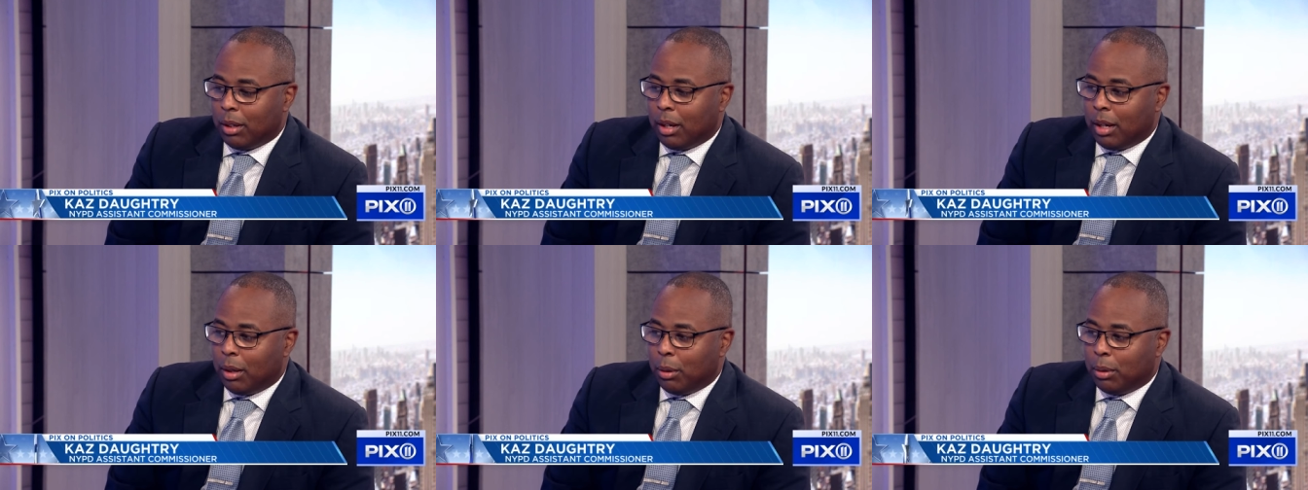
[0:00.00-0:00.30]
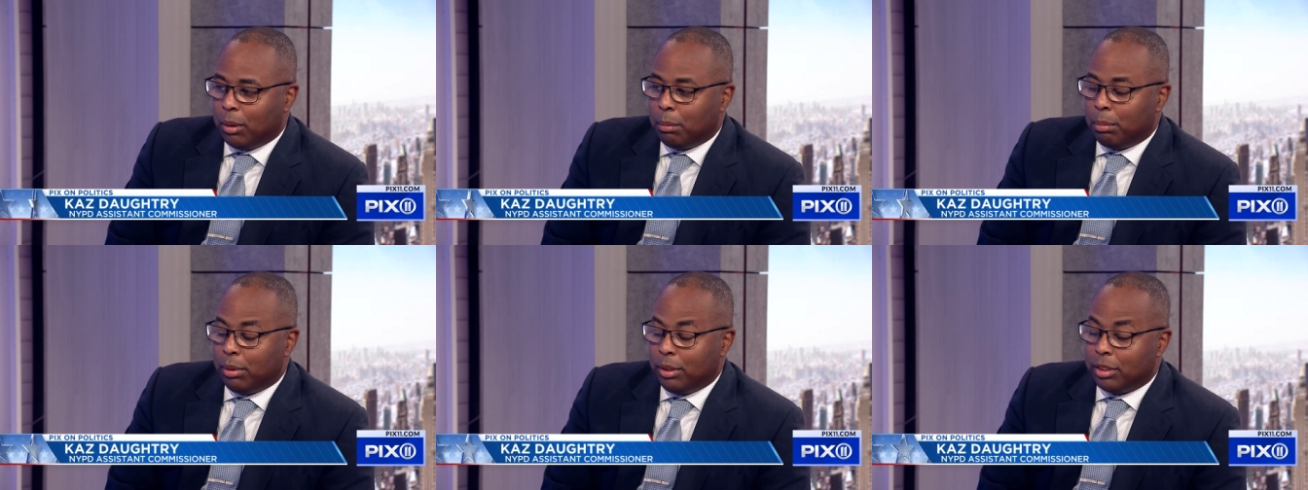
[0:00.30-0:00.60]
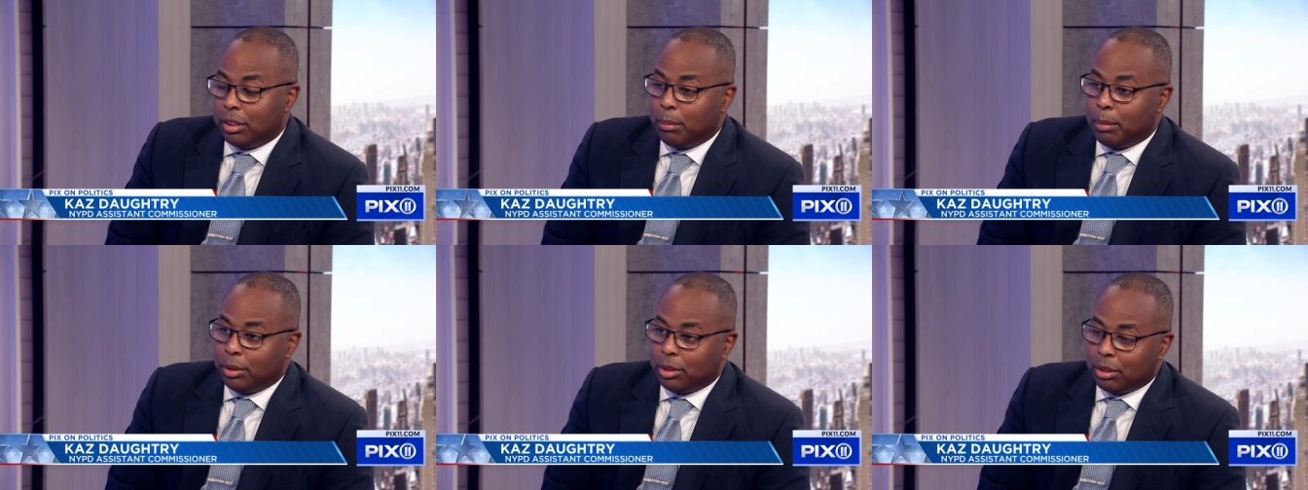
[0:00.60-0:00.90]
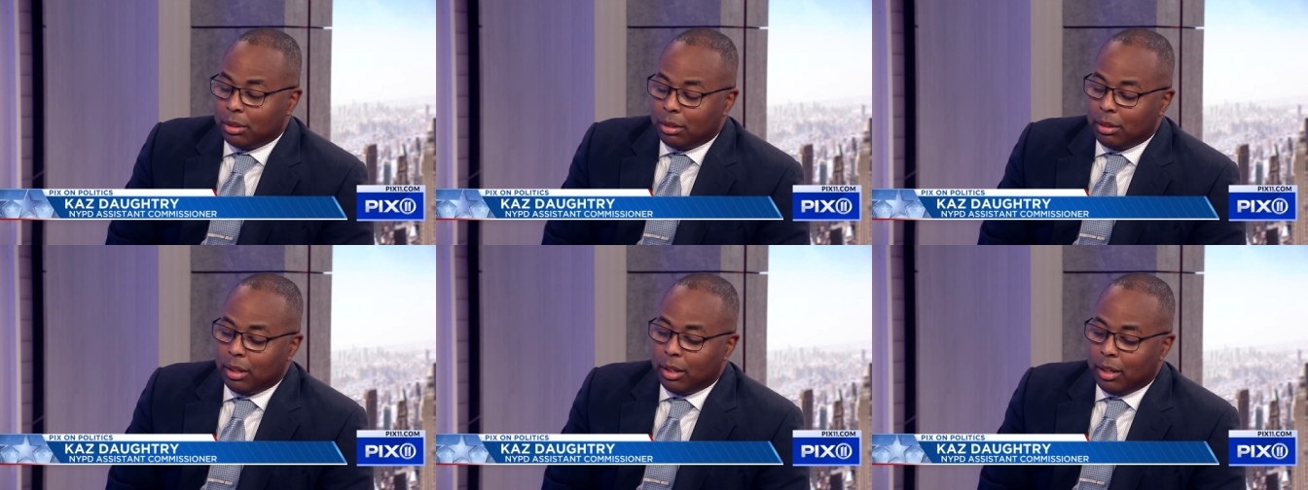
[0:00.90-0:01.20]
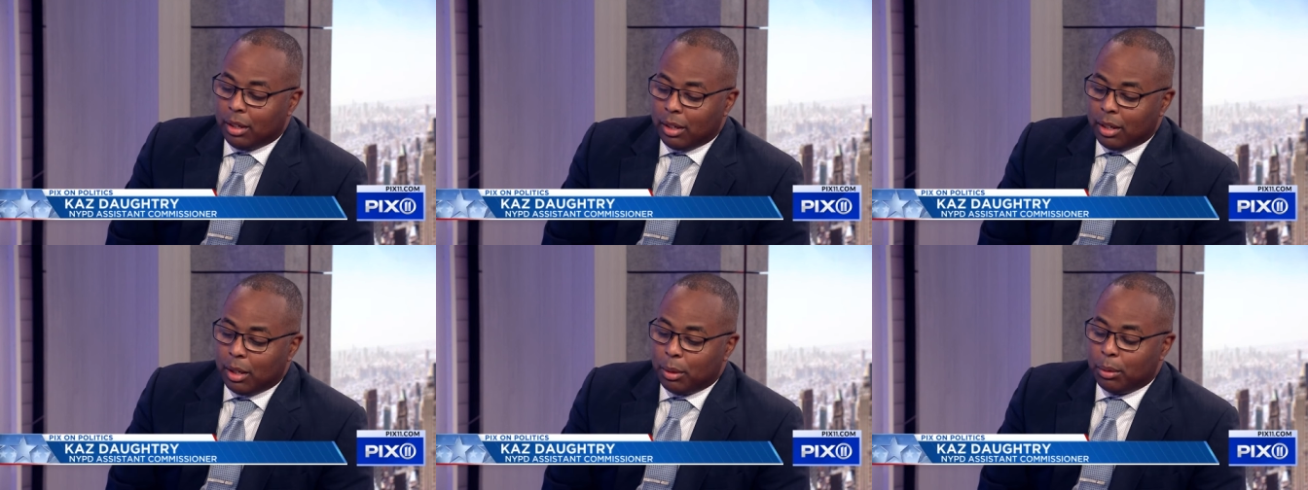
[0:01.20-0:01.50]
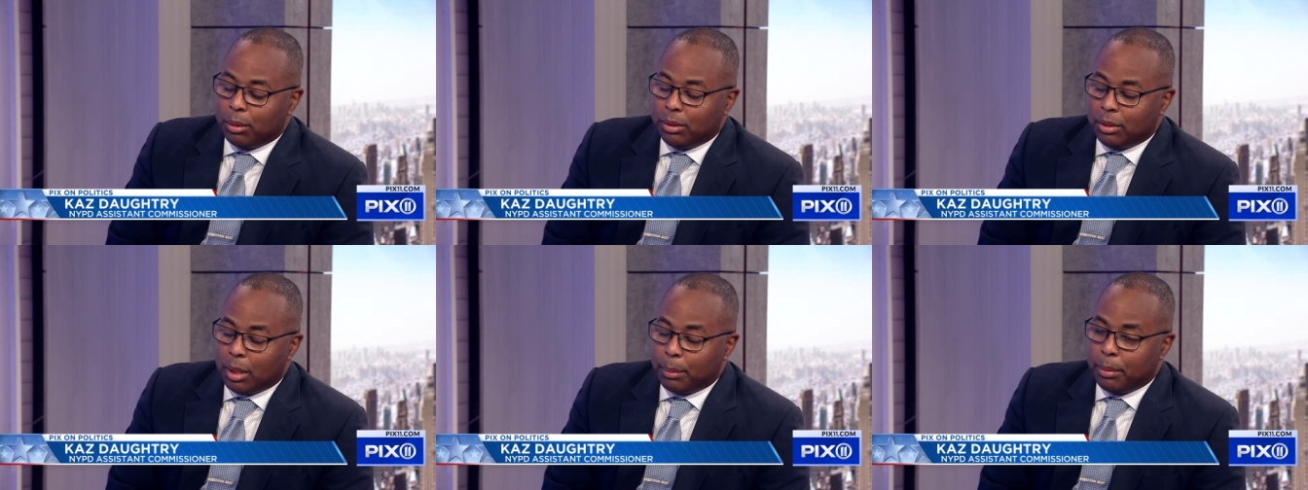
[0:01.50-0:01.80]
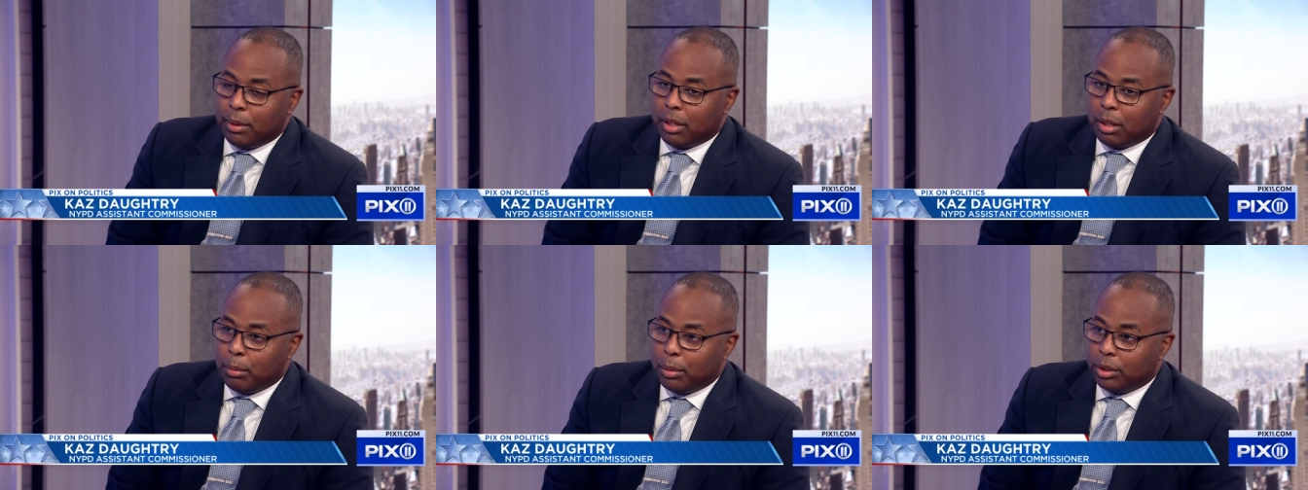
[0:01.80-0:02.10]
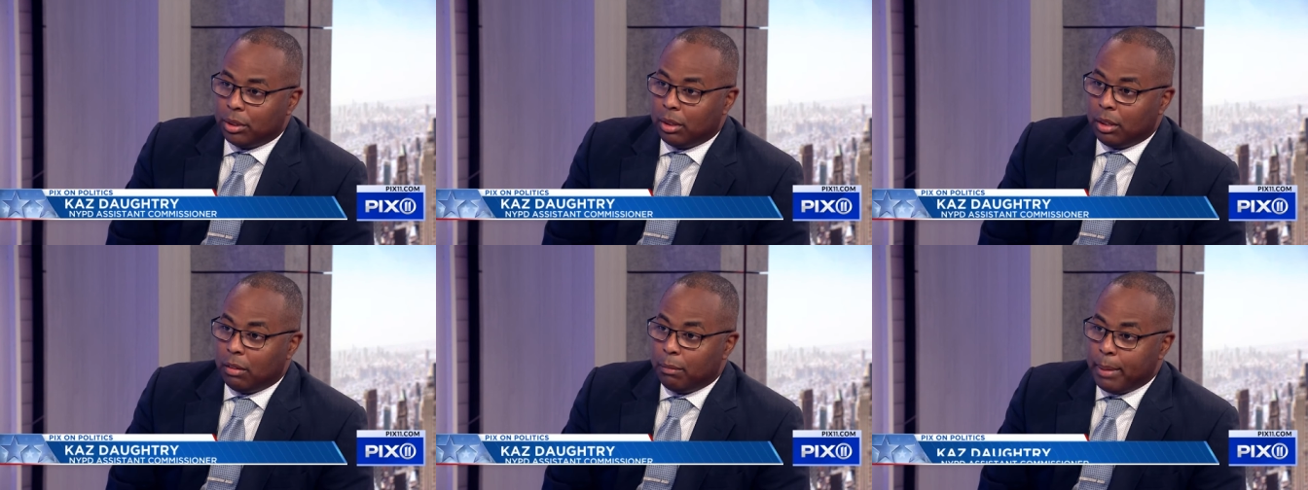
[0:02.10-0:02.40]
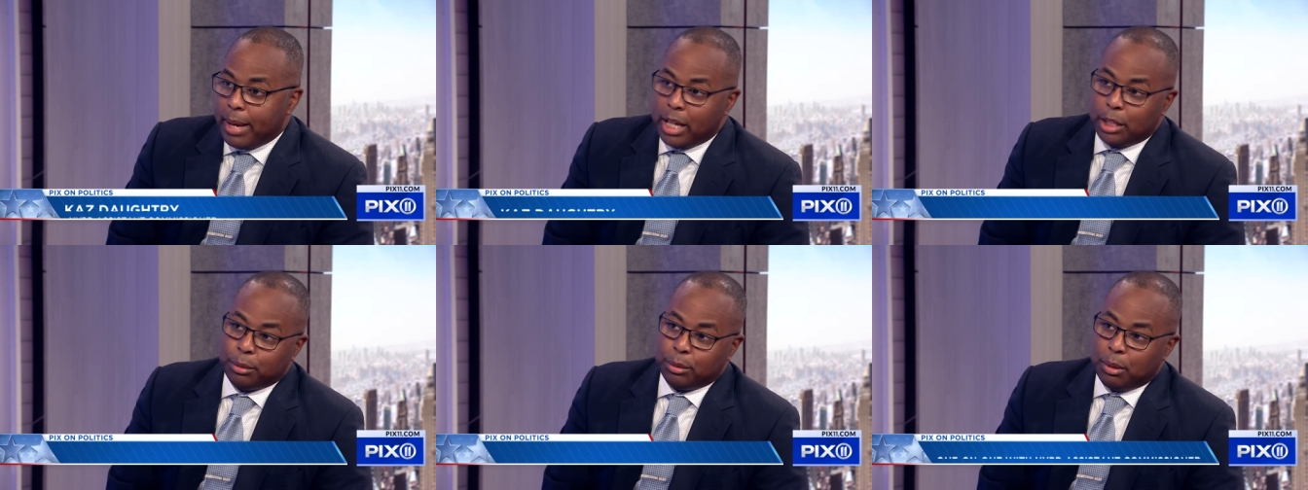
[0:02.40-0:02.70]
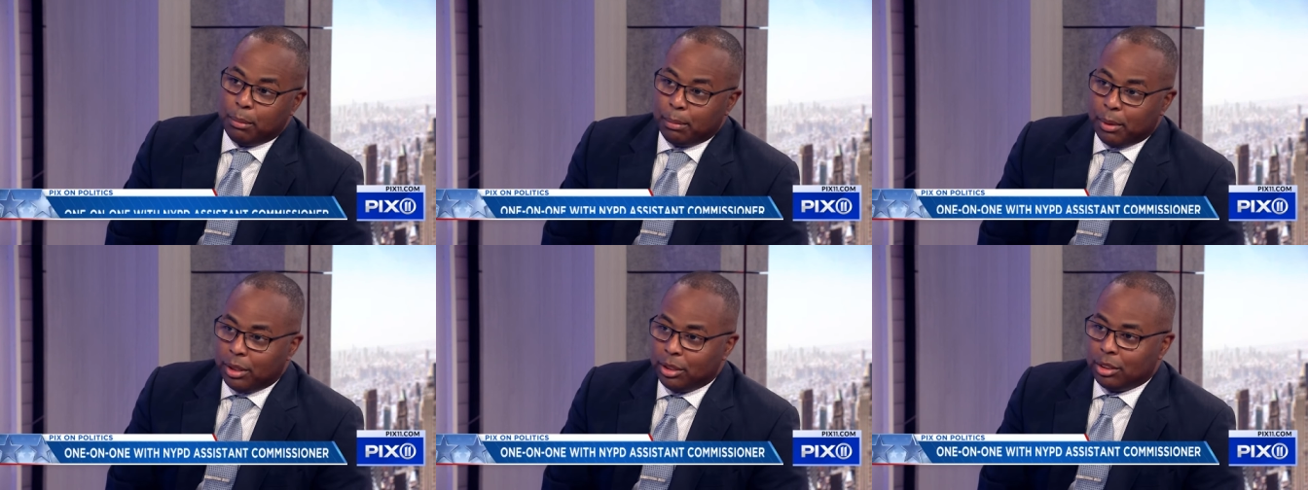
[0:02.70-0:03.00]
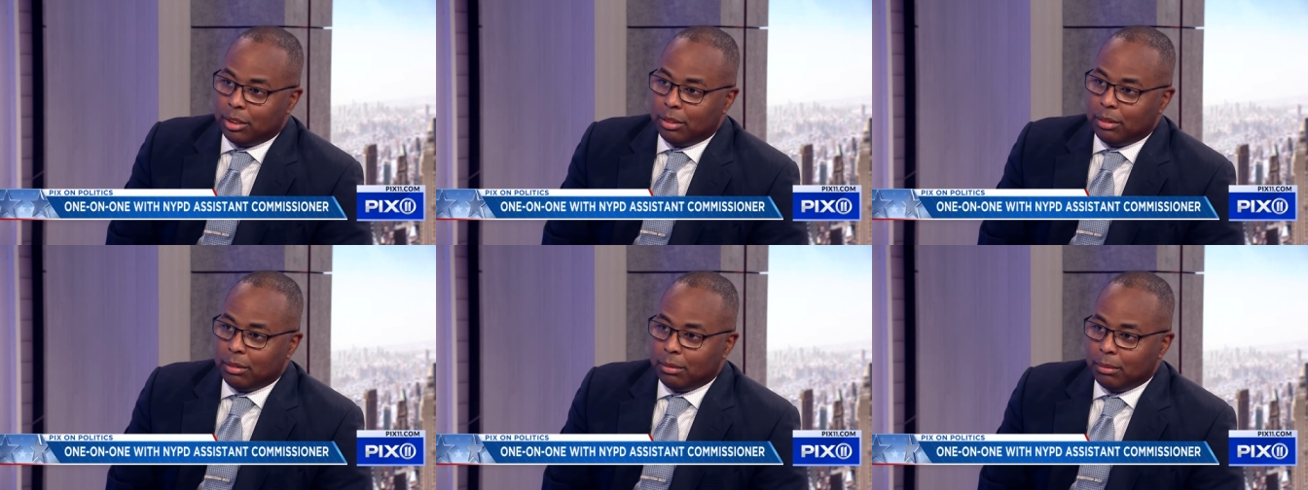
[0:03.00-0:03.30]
our, police commissioner and our deputy commissioner of management and budget.